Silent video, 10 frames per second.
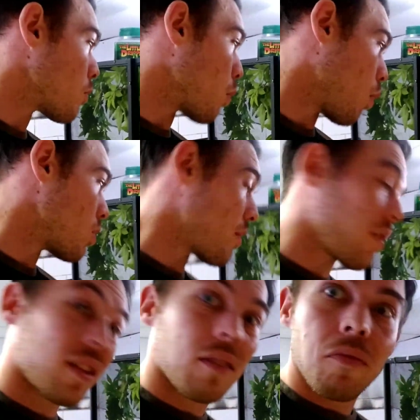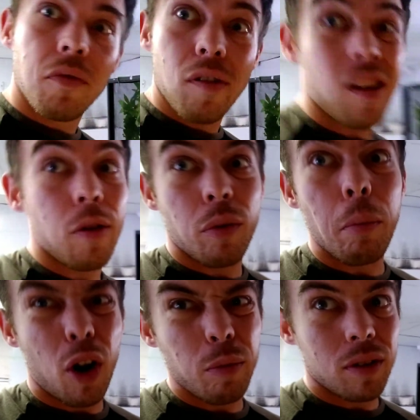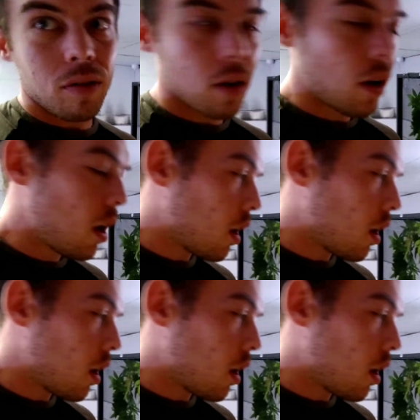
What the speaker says: of water for the moment.